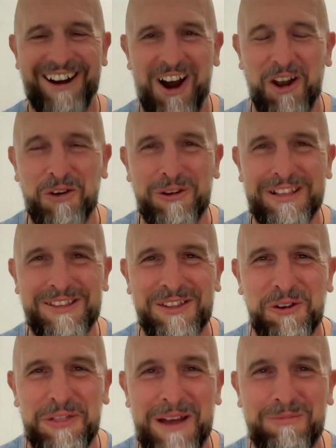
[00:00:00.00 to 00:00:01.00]
Harlequins,
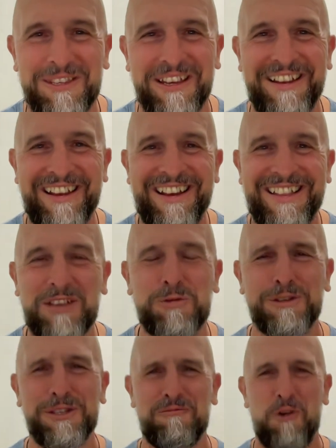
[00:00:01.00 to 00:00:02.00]
Northampton.
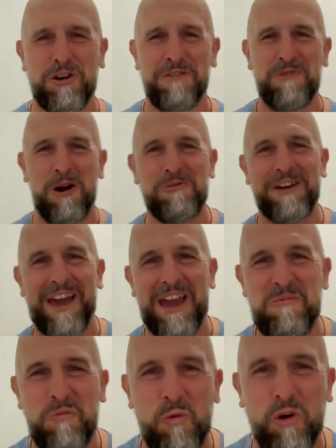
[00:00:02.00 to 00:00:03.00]
This was the rock and roll
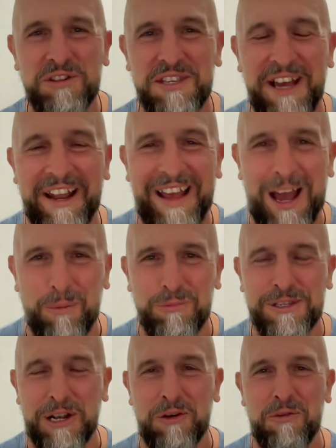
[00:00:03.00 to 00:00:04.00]
game. What an
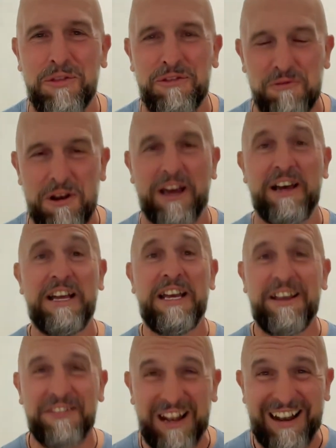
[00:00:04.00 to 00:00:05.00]
absolute thriller.
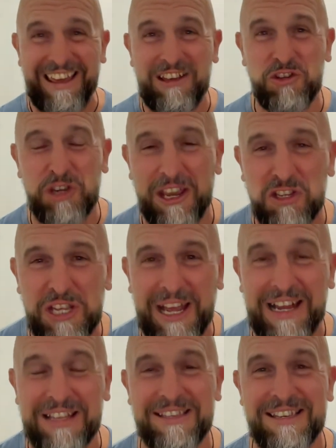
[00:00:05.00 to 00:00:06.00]
The lead changed
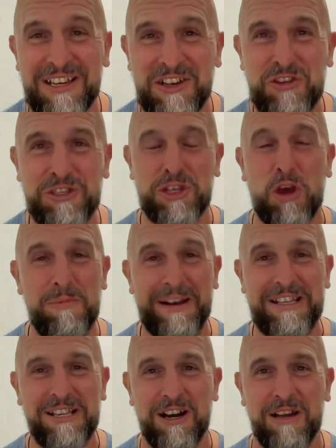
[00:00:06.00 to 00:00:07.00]
hands so
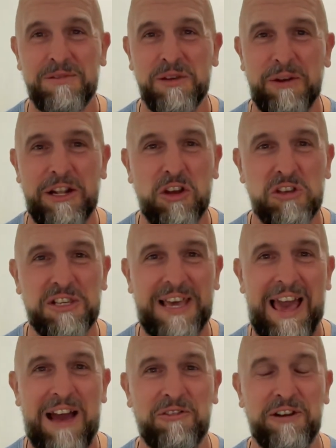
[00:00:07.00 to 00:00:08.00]
many times that we lost
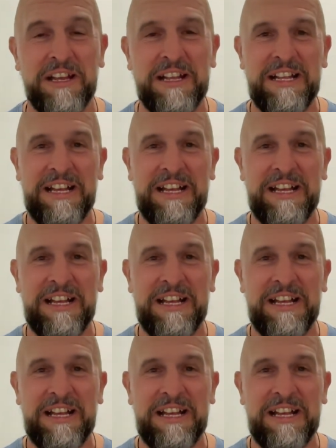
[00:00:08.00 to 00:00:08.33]
count.